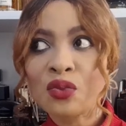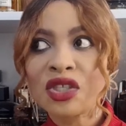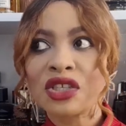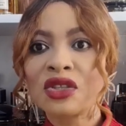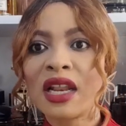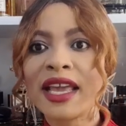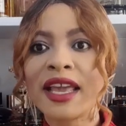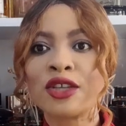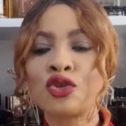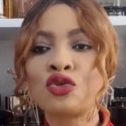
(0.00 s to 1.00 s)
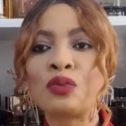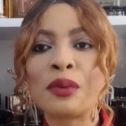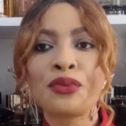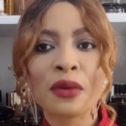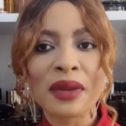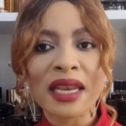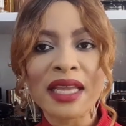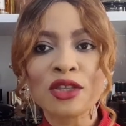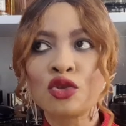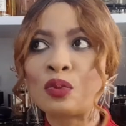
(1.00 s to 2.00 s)
which is not like a super
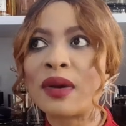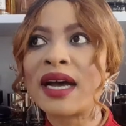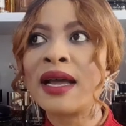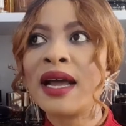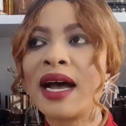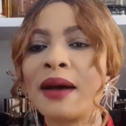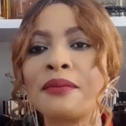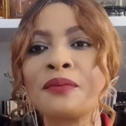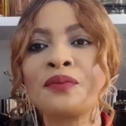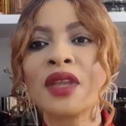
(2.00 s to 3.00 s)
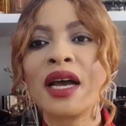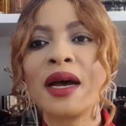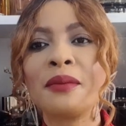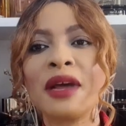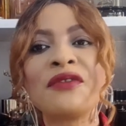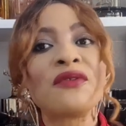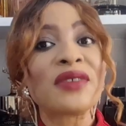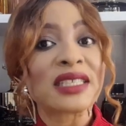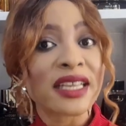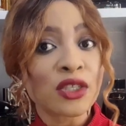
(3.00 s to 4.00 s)
prominent, super
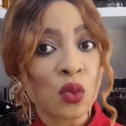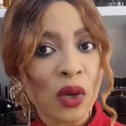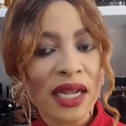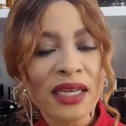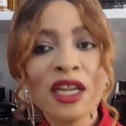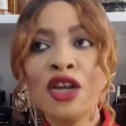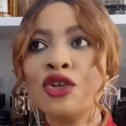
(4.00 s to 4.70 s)
effervescent one.